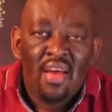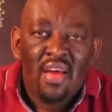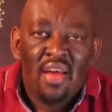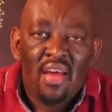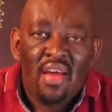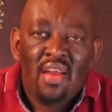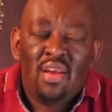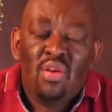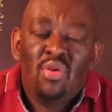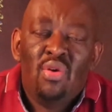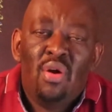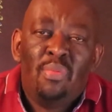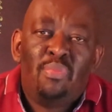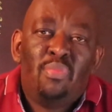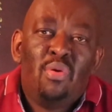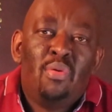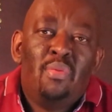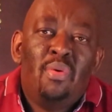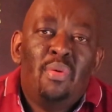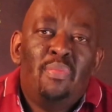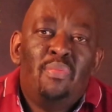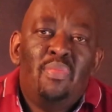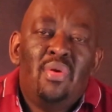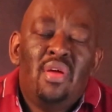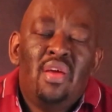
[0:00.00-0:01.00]
and you
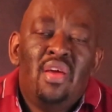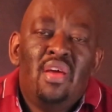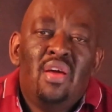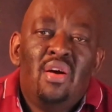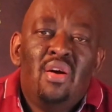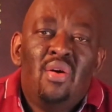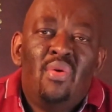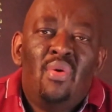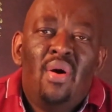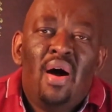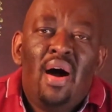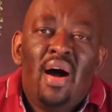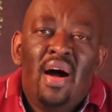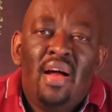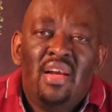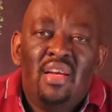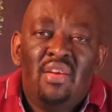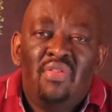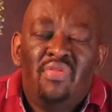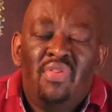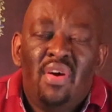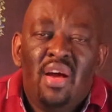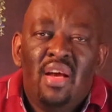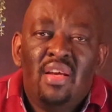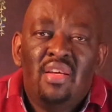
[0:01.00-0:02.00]
probably were
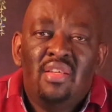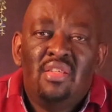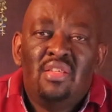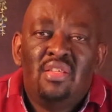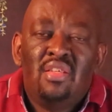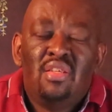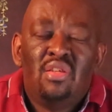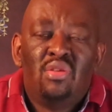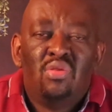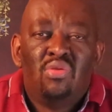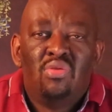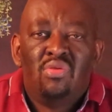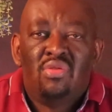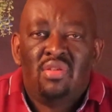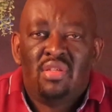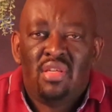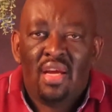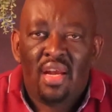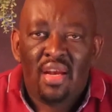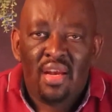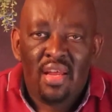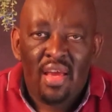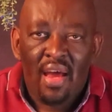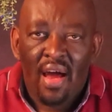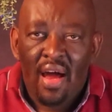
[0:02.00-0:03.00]
advised to
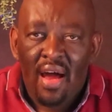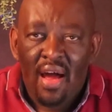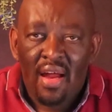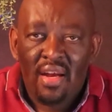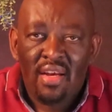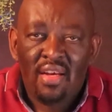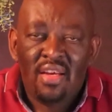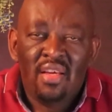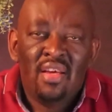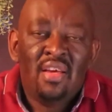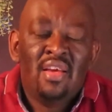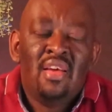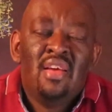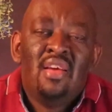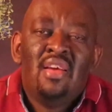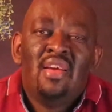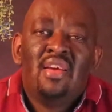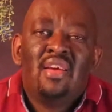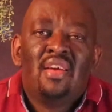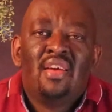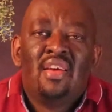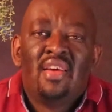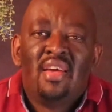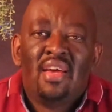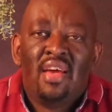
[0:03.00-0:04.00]
study hard,
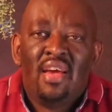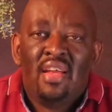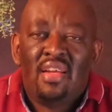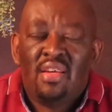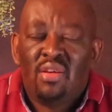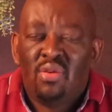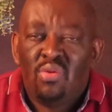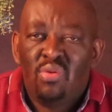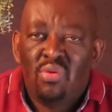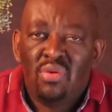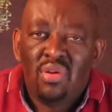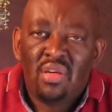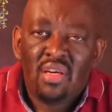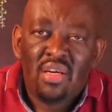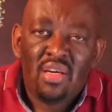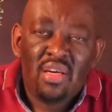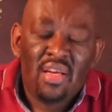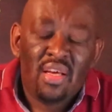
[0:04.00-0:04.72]
get good